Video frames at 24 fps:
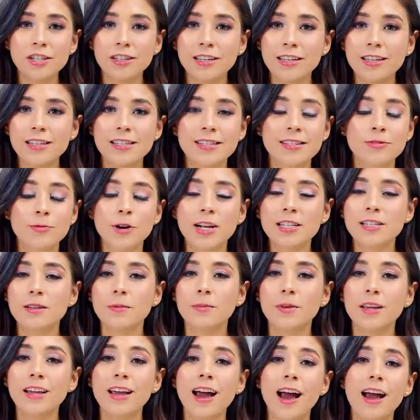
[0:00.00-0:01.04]
to this
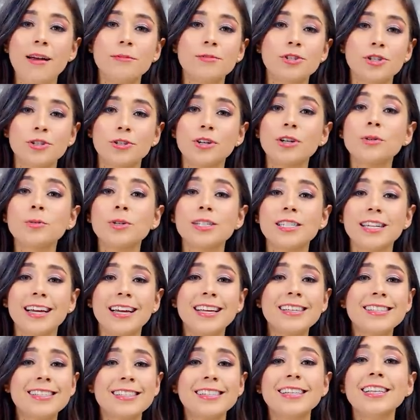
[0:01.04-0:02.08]
recipe, I'm sure it would
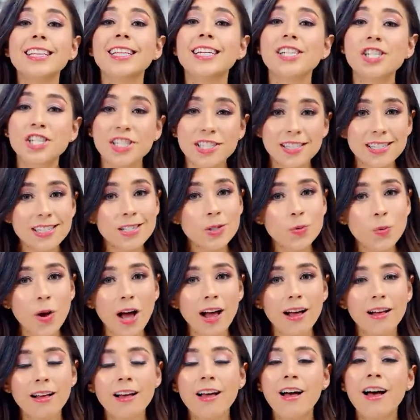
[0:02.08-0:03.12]
taste delicious as
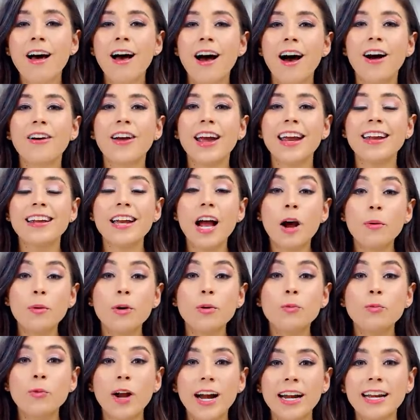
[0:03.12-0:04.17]
well. Okay, now
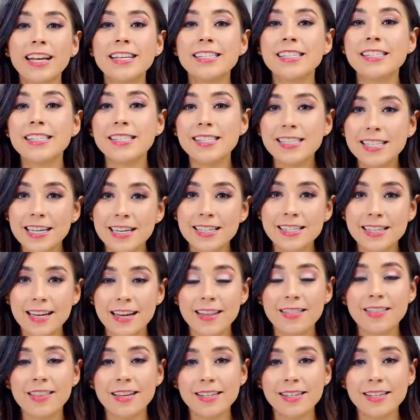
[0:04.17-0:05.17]
we're ready to season